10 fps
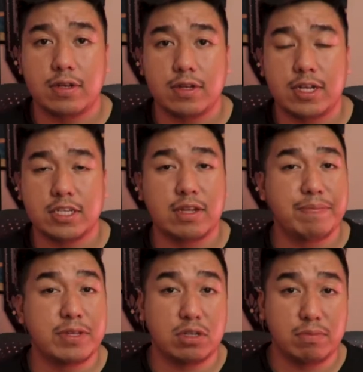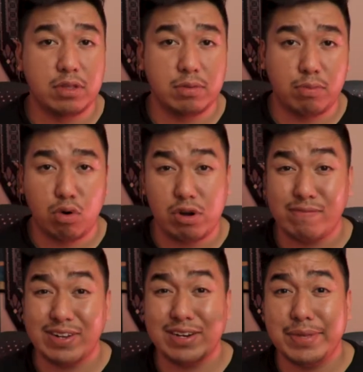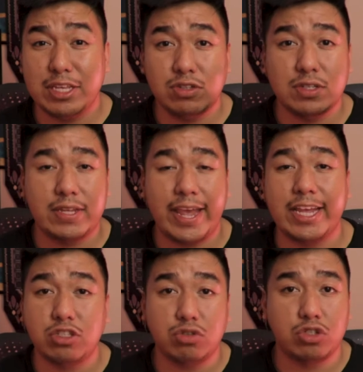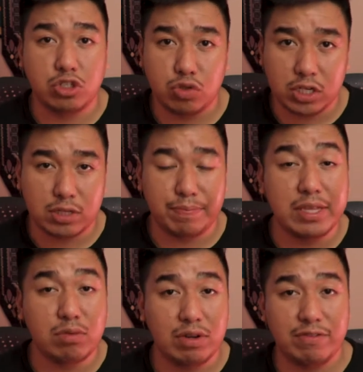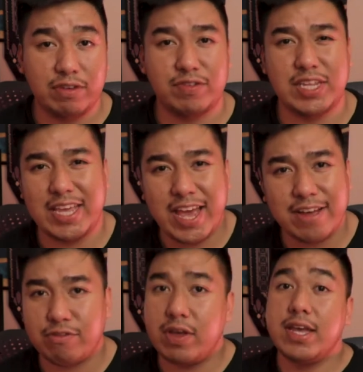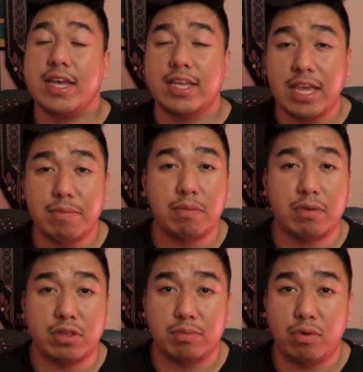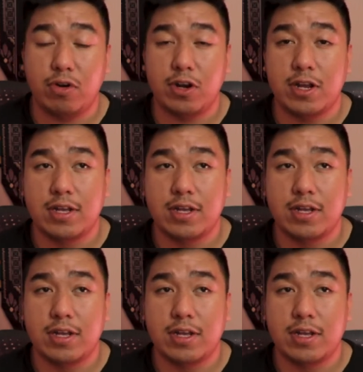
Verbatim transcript: Next up is the motherboard, and we're going to be using the ASUS Strix B three fifty F gaming motherboard.